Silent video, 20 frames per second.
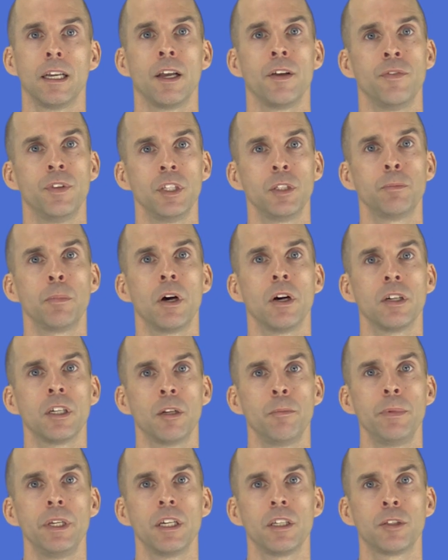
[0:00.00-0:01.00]
This bug can
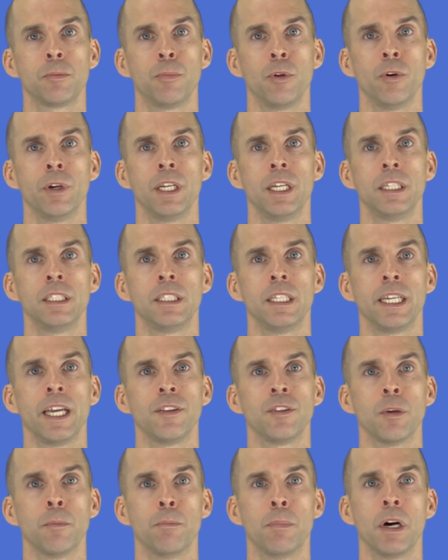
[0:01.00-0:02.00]
be exploited to get
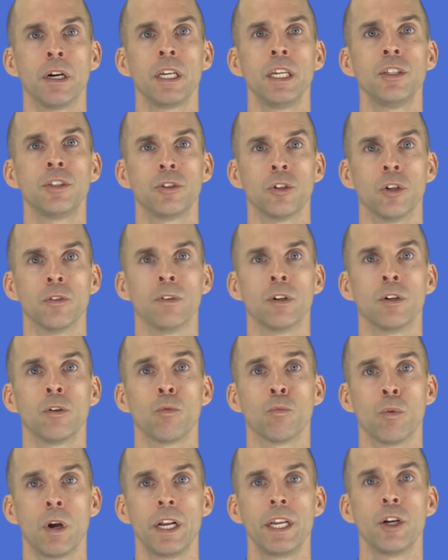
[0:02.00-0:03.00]
the buggy server
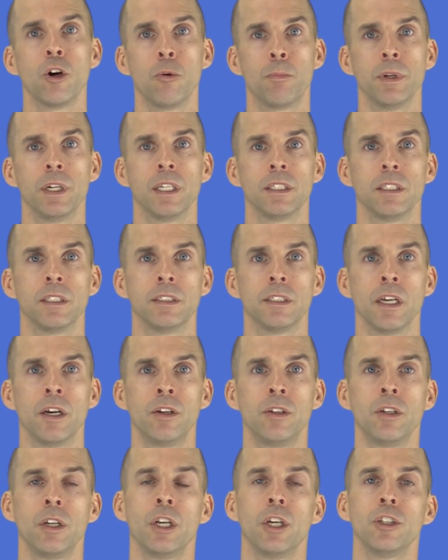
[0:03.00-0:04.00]
running
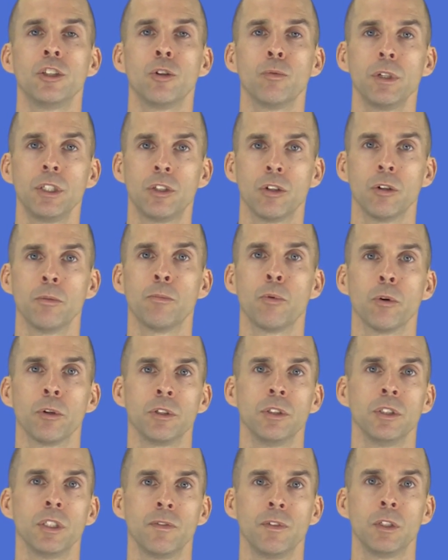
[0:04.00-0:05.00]
OpenSSL to return
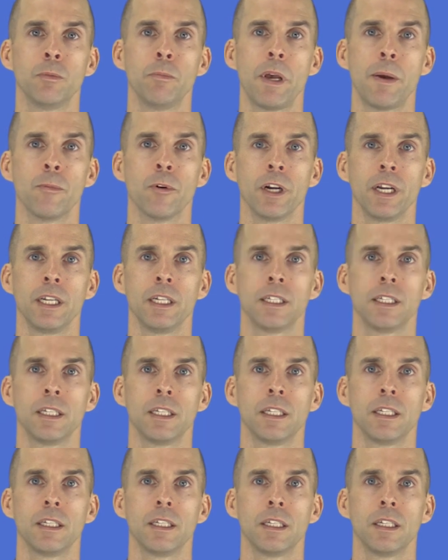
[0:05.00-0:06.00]
portions of its memory.
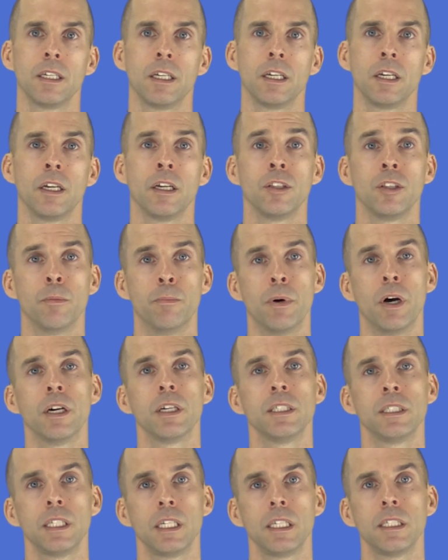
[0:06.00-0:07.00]
The bug
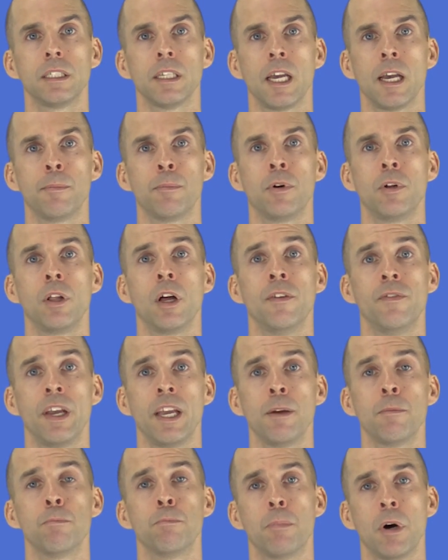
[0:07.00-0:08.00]
is an example of a
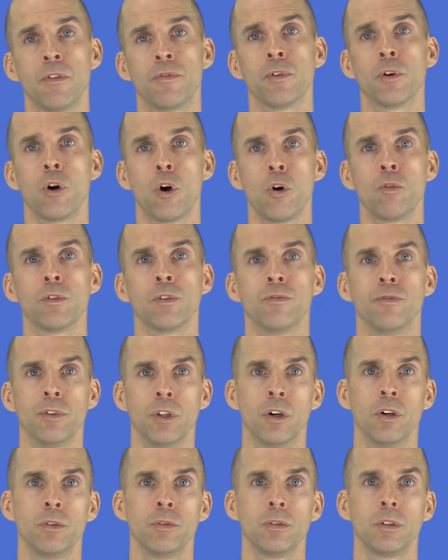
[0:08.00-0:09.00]
buffer
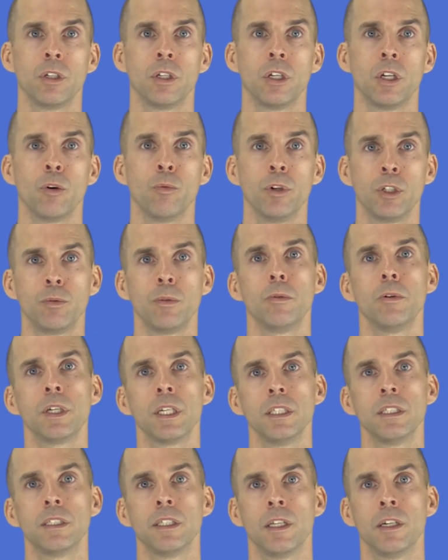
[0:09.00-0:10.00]
overflow, which we will
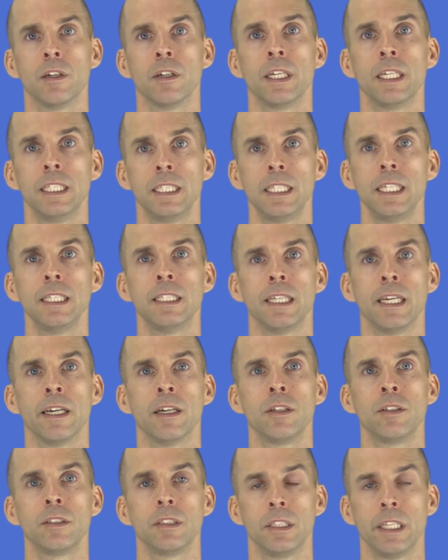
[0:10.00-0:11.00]
consider in
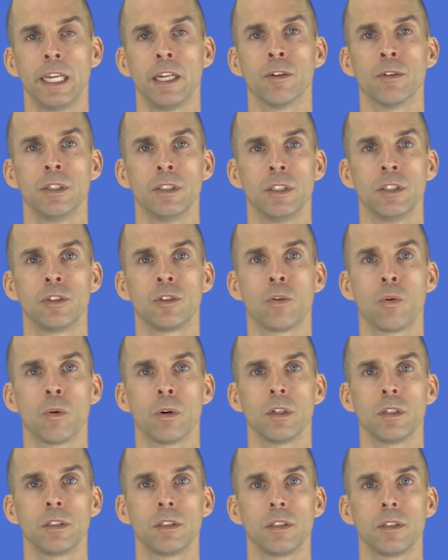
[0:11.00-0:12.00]
detail later in this
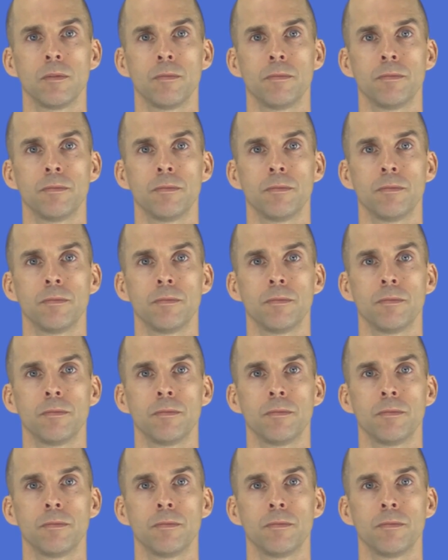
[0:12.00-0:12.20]
course.